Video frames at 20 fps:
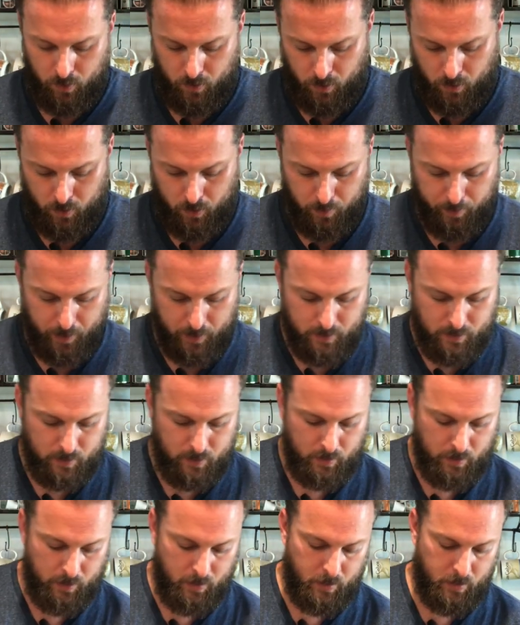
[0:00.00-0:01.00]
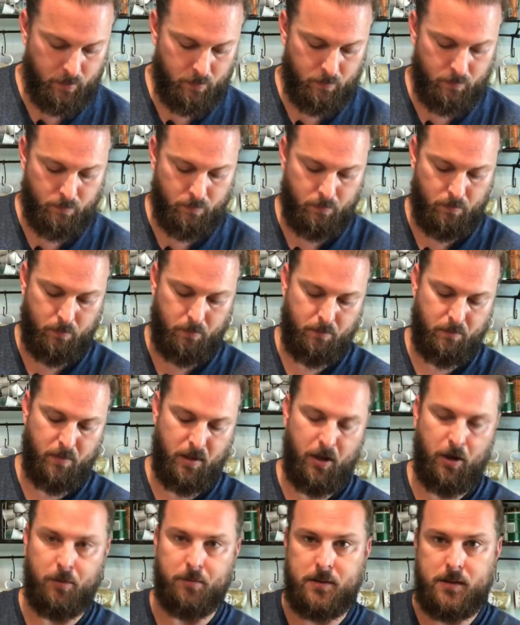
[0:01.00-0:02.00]
it'll basically
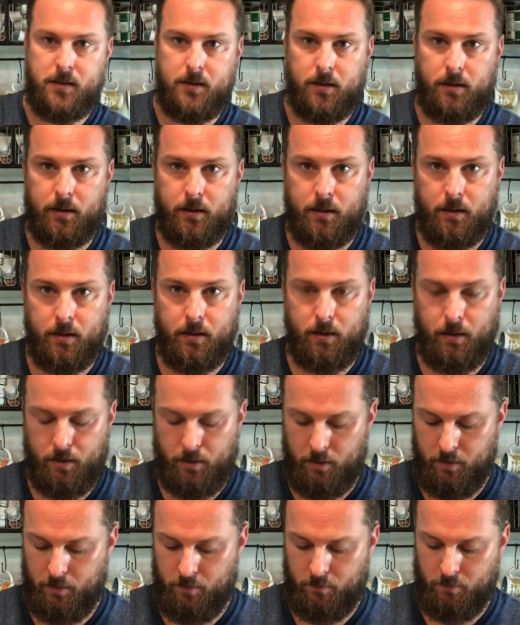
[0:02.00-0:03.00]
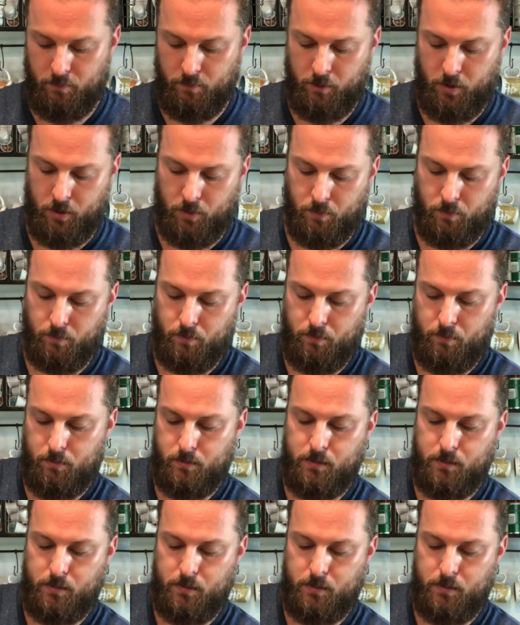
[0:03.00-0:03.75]
help seal it and you know,